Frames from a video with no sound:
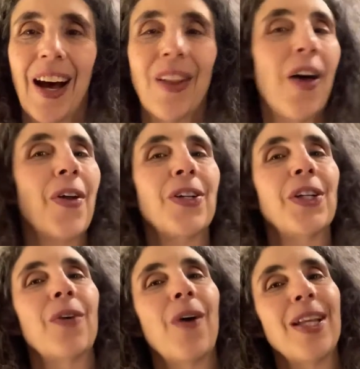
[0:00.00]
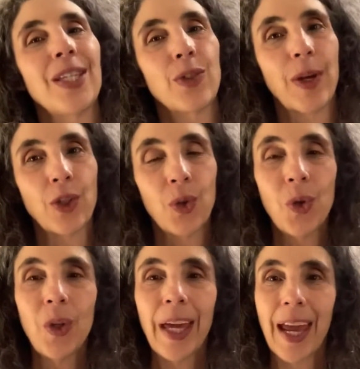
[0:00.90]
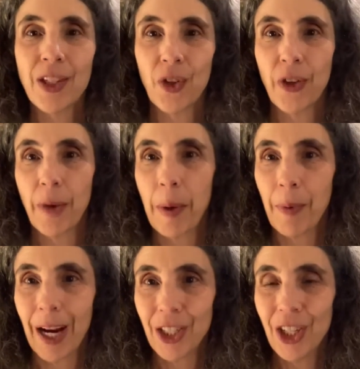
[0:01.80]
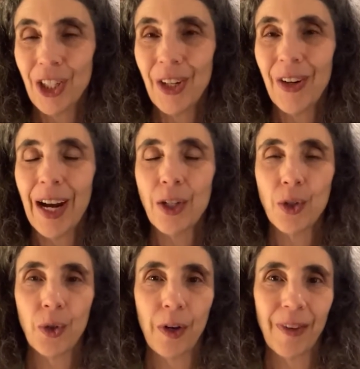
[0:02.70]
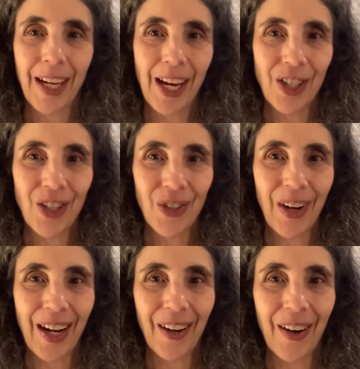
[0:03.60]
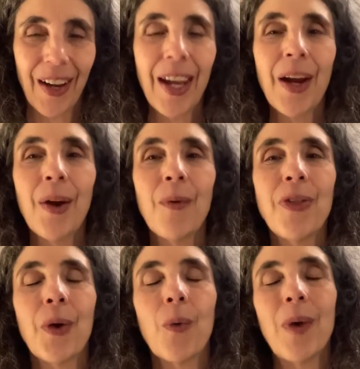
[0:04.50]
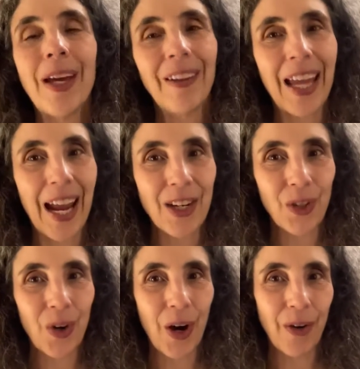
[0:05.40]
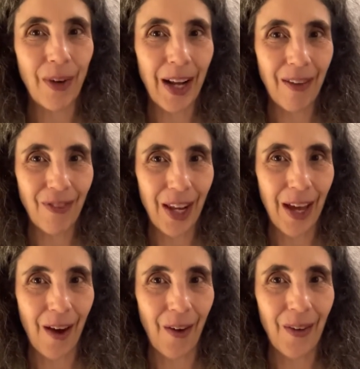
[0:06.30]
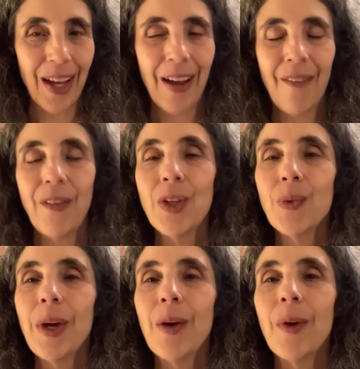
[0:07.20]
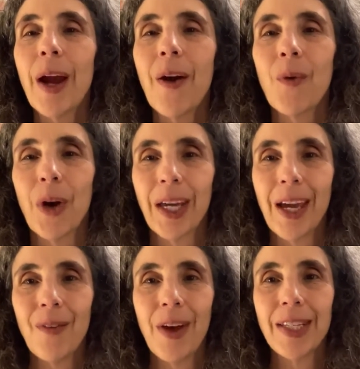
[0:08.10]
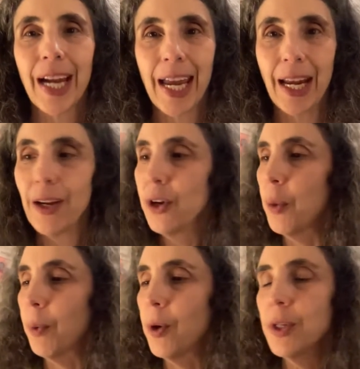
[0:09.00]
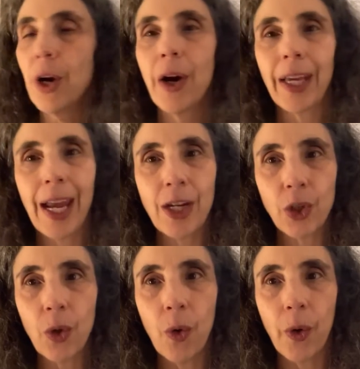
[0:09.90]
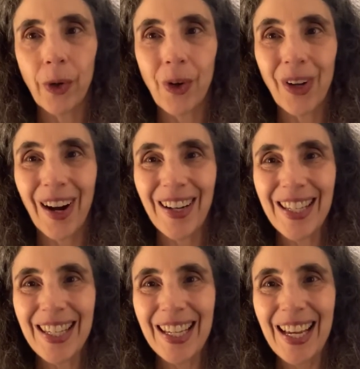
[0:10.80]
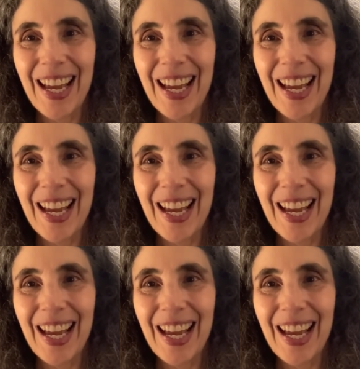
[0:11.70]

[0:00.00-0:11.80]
Hello there, dear ones. It's Rachel Cooley, angel therapy practitioner, angel certification trainer, here with your weekly angel card reading video. This week we are working with Diana Cooper's Archangel Oracle cards.